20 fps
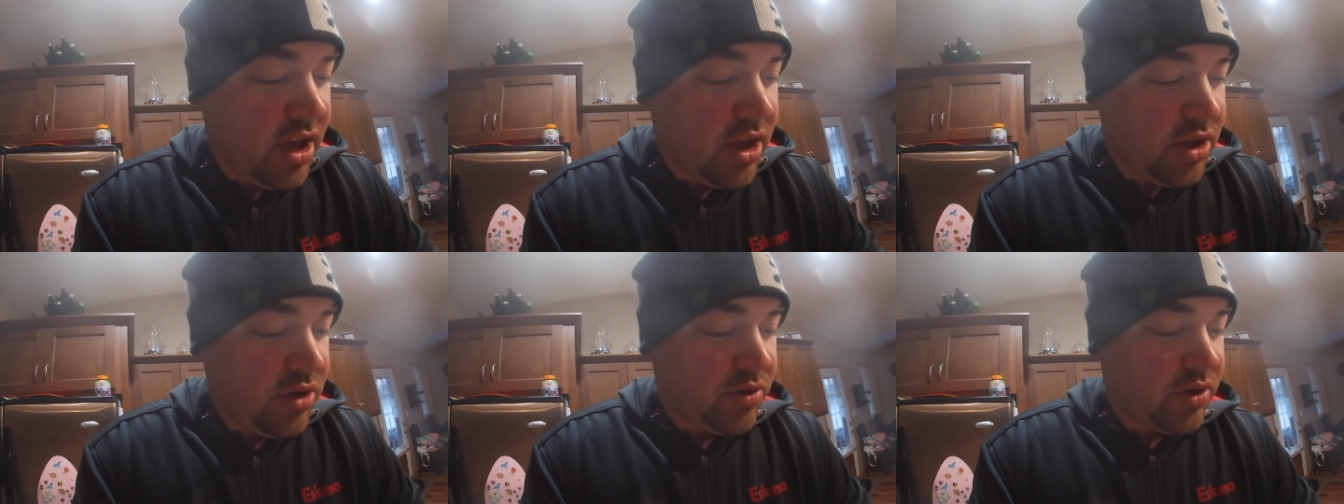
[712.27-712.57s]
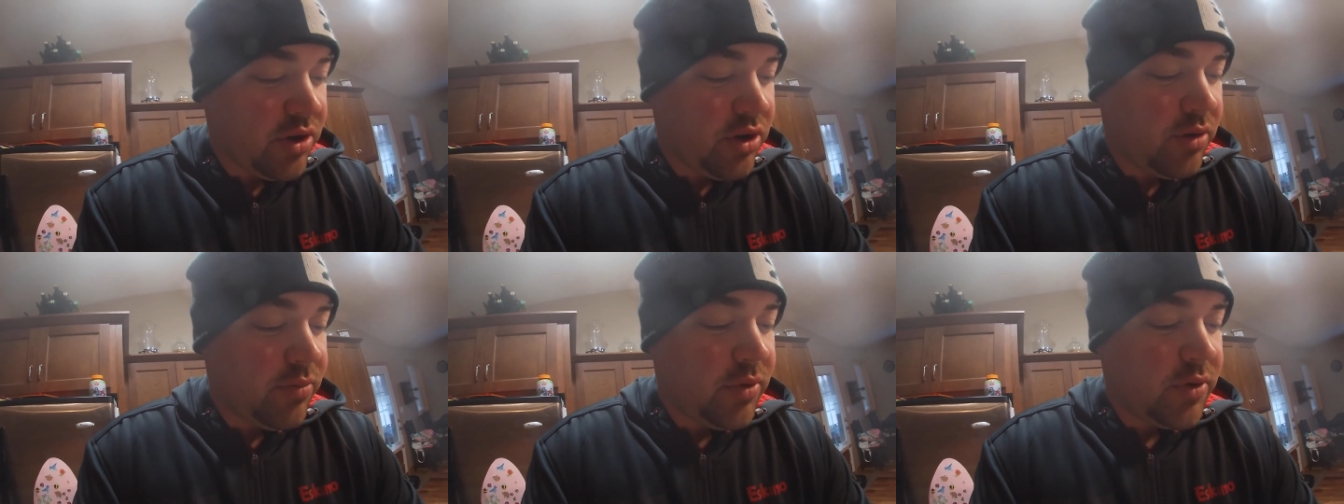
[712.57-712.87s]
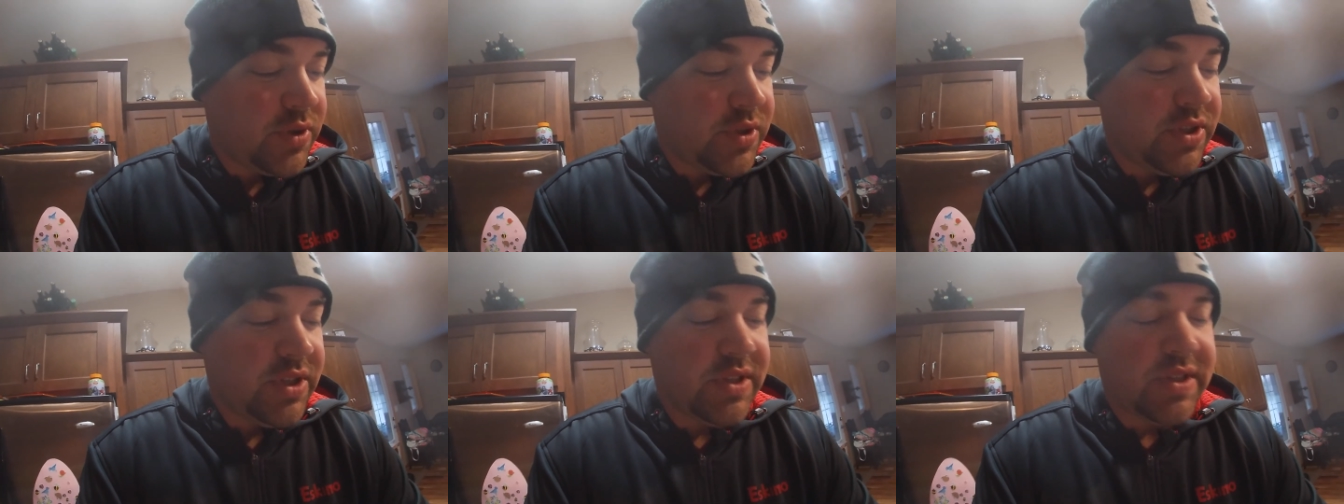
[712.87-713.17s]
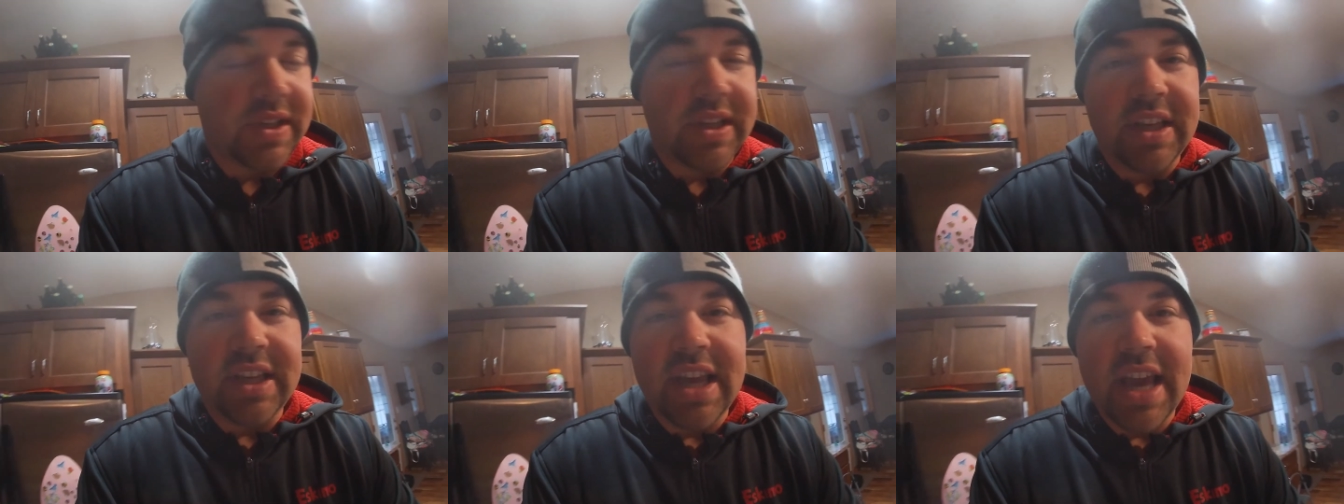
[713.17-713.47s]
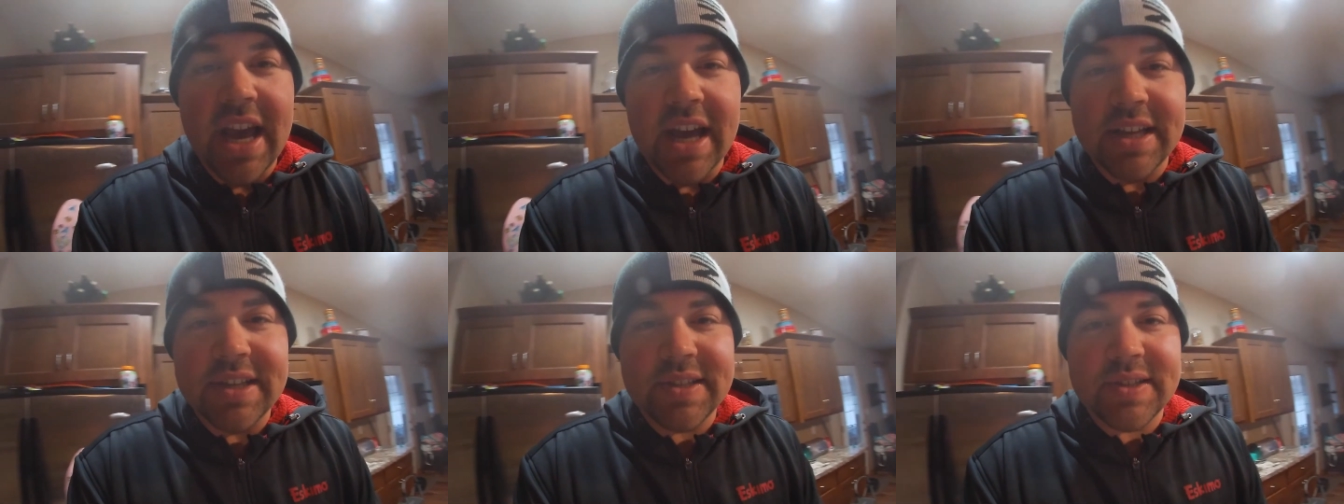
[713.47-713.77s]
you can almost just
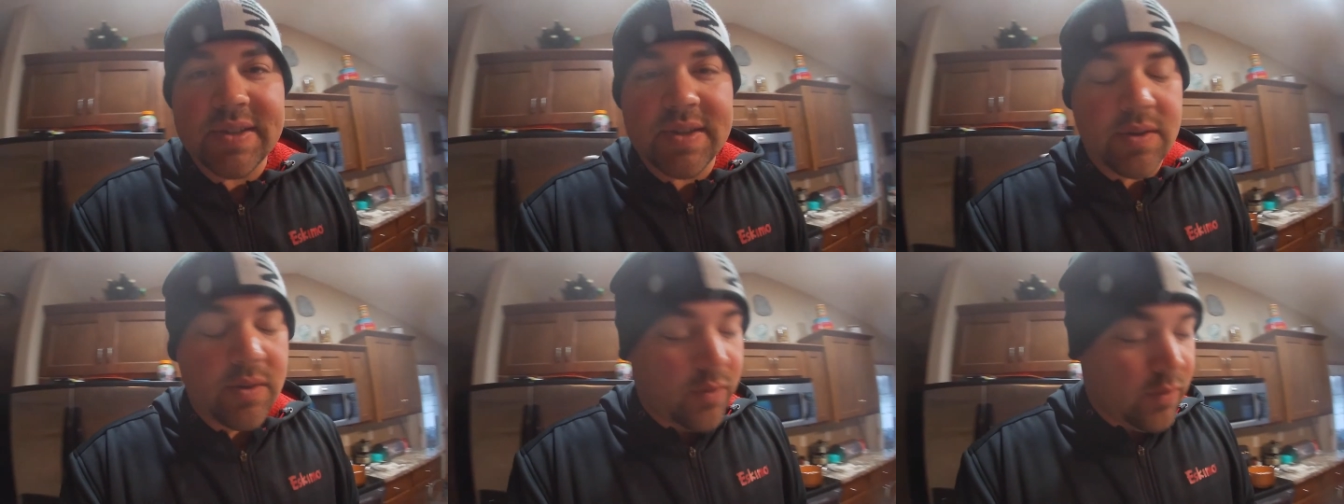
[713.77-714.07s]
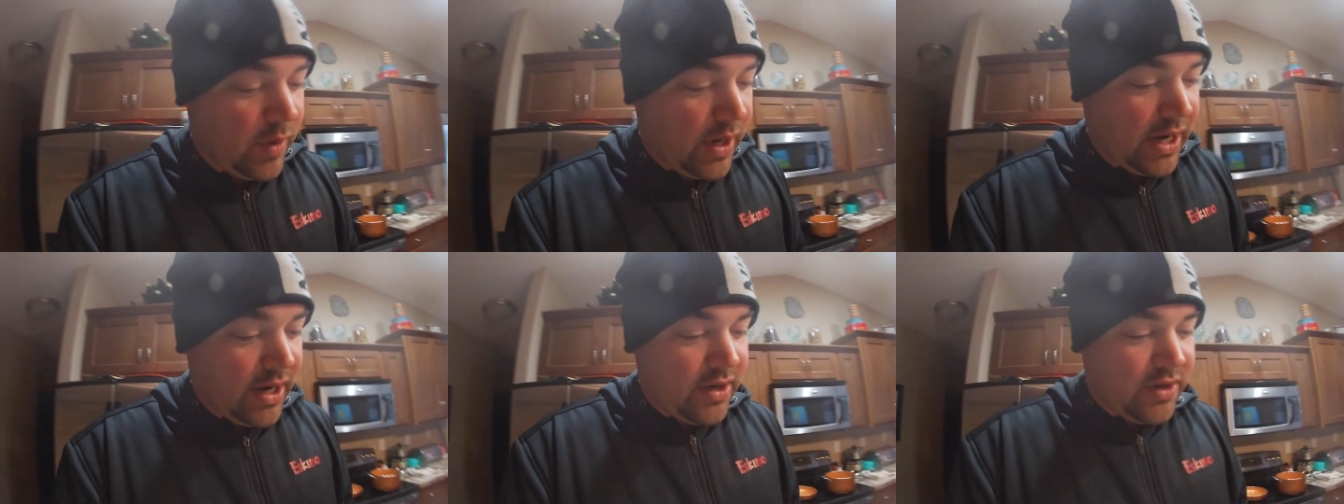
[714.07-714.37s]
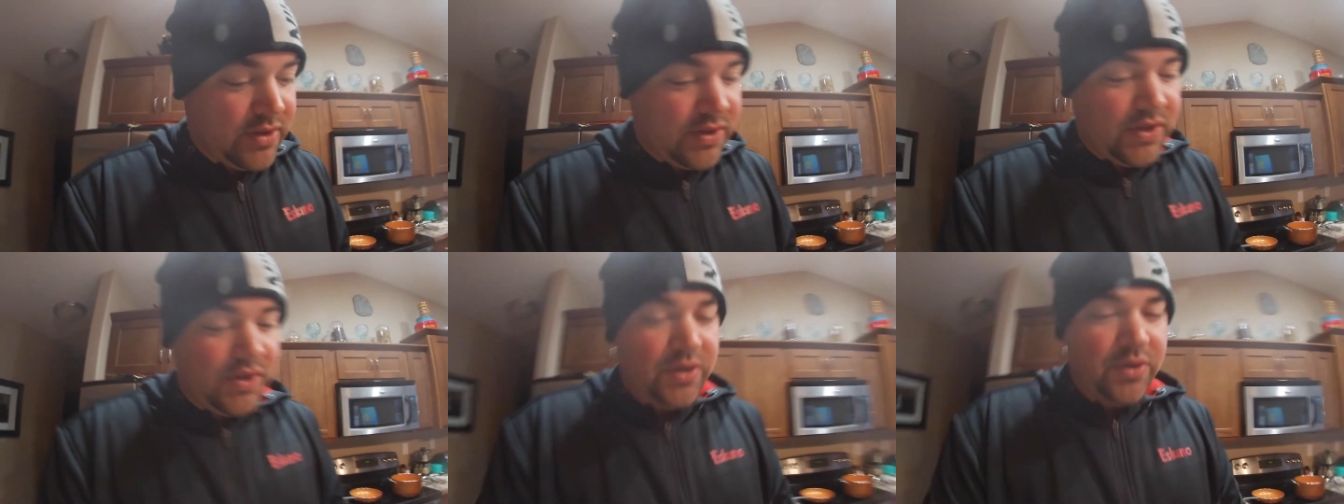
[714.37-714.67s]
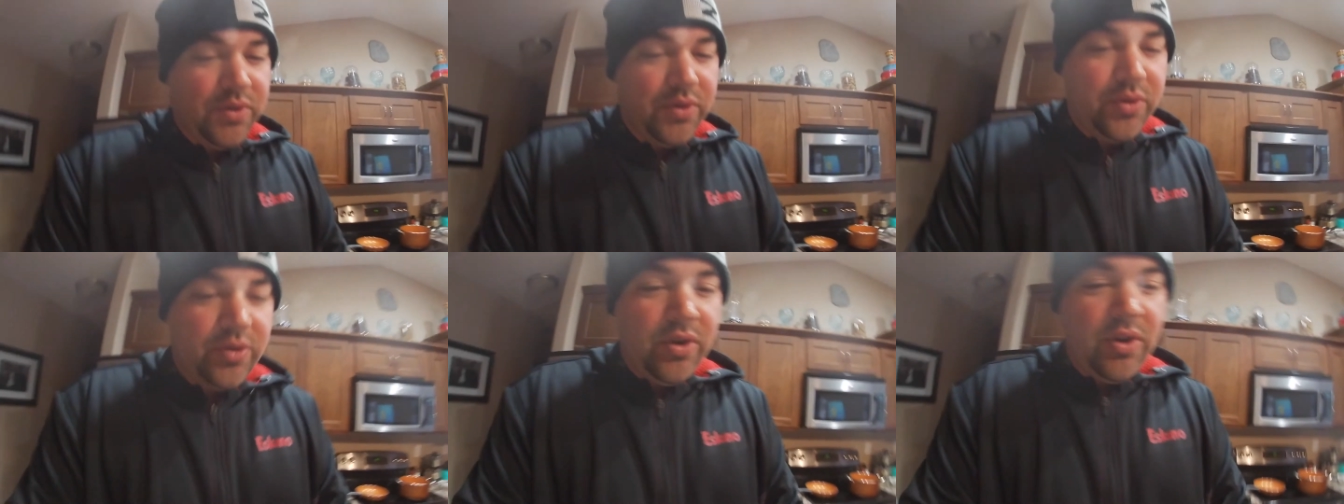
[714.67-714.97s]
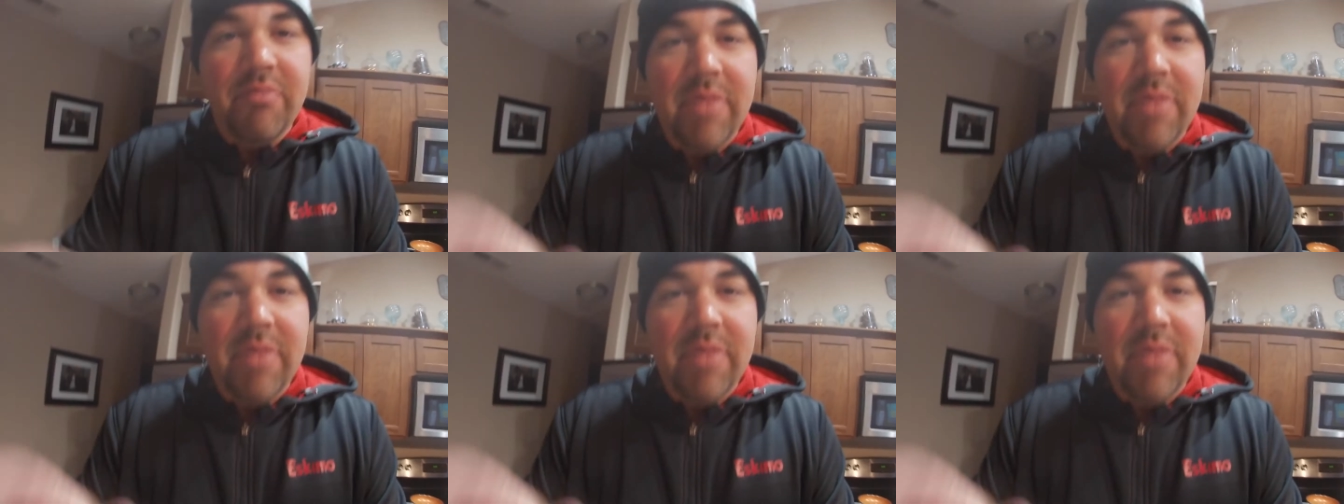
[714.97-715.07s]
guess where to